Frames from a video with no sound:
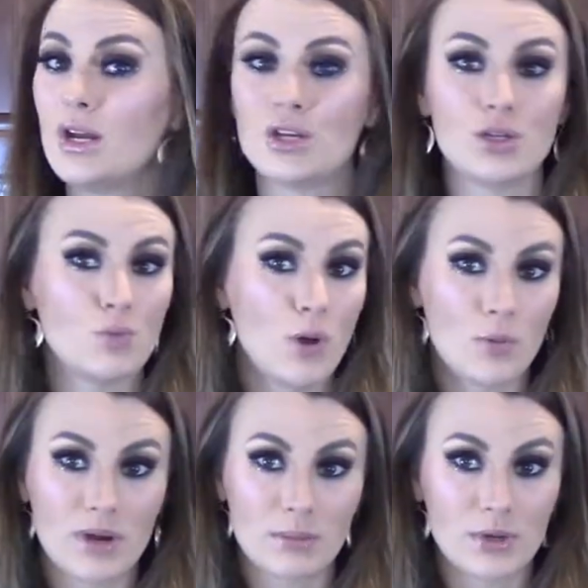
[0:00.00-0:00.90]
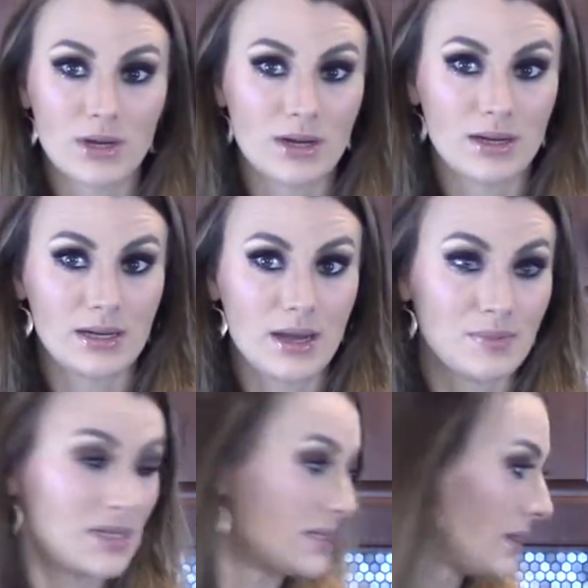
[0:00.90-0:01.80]
You won't want to put it on an
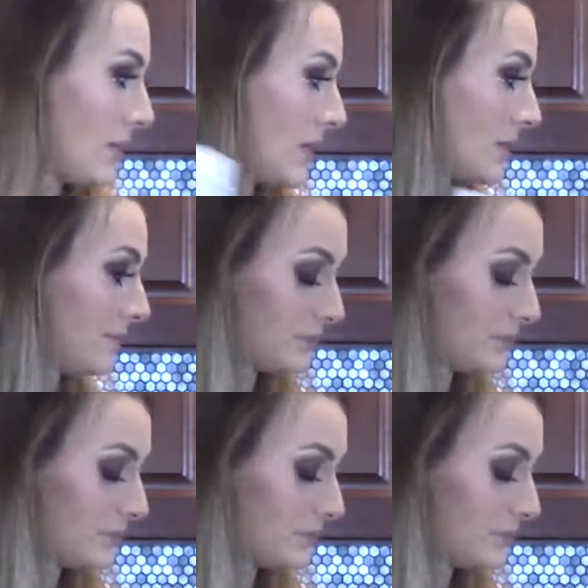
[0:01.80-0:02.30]
empty stomach.